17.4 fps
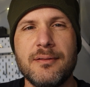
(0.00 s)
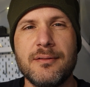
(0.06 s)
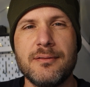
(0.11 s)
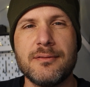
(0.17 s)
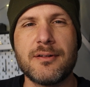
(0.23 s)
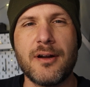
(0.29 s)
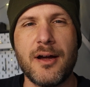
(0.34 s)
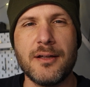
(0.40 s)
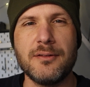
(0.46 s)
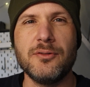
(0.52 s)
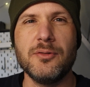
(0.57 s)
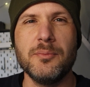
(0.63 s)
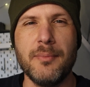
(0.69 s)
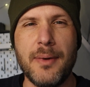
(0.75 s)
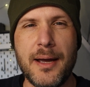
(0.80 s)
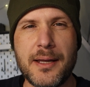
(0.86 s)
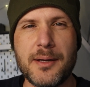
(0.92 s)
tried to
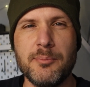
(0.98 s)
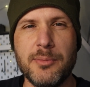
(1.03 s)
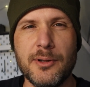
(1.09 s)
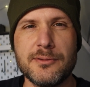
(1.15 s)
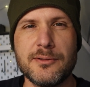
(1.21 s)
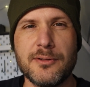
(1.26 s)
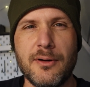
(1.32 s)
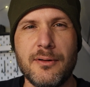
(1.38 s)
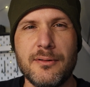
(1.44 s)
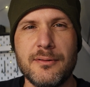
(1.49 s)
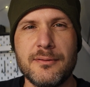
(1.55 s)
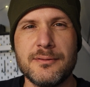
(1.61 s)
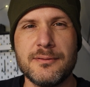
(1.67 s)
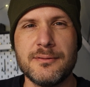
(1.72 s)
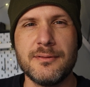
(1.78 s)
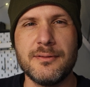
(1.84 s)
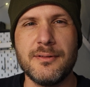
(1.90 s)
make Biltong
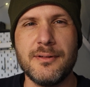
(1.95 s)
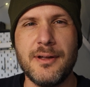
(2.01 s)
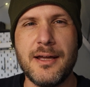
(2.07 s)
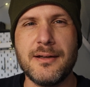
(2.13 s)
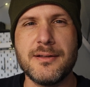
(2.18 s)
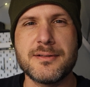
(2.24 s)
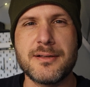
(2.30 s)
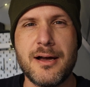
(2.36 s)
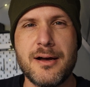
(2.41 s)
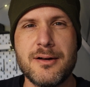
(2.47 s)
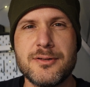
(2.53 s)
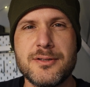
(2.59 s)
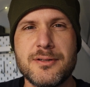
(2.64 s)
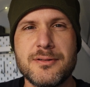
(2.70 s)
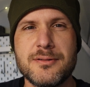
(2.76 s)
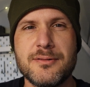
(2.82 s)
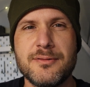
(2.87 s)
at his
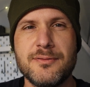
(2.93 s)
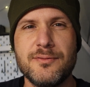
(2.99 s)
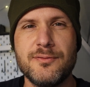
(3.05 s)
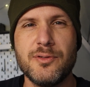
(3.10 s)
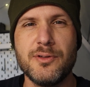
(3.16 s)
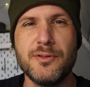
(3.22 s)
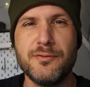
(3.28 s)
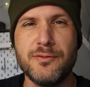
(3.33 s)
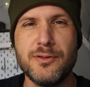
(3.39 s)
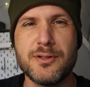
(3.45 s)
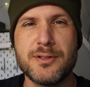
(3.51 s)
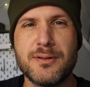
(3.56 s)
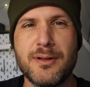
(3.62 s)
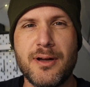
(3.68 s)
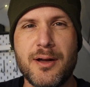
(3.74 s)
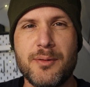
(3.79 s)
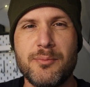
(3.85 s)
house for the first
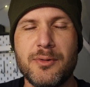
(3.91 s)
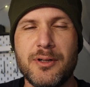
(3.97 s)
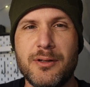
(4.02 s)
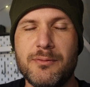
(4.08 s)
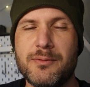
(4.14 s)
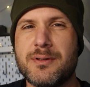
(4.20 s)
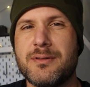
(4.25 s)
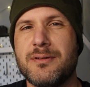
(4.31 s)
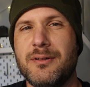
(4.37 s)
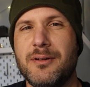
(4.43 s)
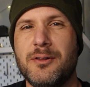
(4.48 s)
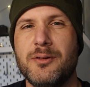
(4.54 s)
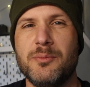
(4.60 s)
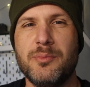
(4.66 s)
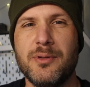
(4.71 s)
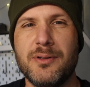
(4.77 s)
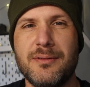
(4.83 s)
time, but he was a little
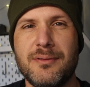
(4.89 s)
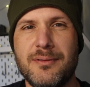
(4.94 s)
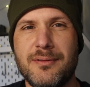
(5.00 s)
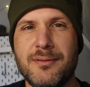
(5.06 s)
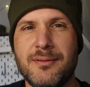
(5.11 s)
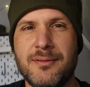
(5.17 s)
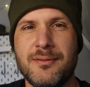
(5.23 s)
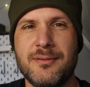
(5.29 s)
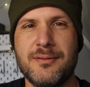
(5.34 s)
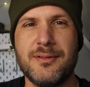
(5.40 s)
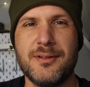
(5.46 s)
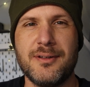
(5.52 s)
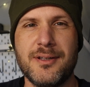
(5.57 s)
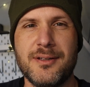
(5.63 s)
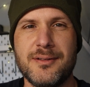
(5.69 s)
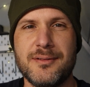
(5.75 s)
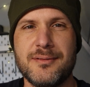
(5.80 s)
bit
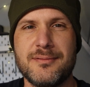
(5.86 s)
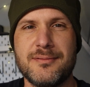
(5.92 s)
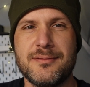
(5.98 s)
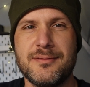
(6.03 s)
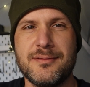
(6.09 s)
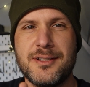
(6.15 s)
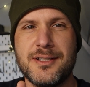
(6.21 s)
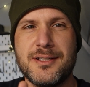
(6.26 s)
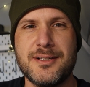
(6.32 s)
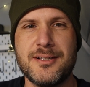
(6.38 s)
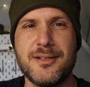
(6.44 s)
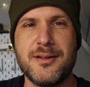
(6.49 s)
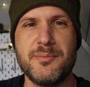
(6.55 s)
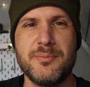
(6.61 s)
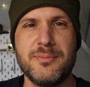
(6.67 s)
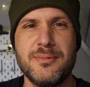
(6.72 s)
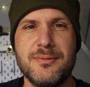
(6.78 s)

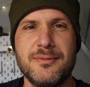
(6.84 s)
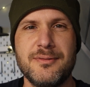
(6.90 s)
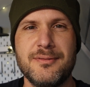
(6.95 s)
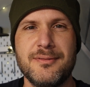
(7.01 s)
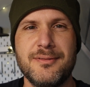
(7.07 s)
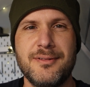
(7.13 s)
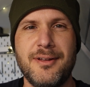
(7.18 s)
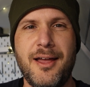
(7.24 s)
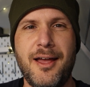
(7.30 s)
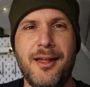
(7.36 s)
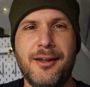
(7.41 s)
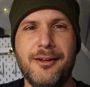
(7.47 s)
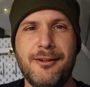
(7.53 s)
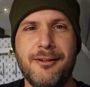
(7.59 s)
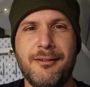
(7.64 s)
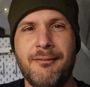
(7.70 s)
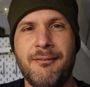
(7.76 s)
gesape
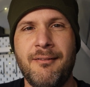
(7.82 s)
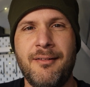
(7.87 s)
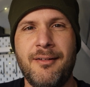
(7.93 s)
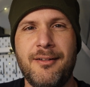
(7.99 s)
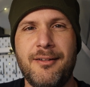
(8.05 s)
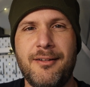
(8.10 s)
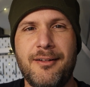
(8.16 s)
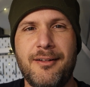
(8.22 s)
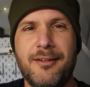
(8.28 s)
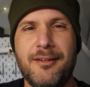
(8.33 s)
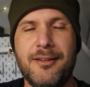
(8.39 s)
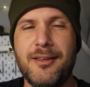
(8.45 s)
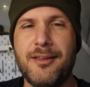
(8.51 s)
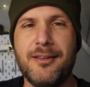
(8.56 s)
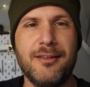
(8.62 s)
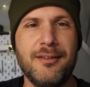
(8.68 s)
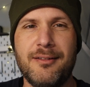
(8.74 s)
and
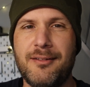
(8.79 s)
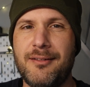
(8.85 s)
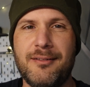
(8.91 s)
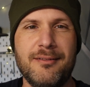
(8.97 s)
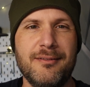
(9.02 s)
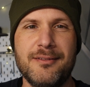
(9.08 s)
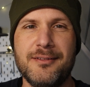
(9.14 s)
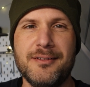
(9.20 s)
he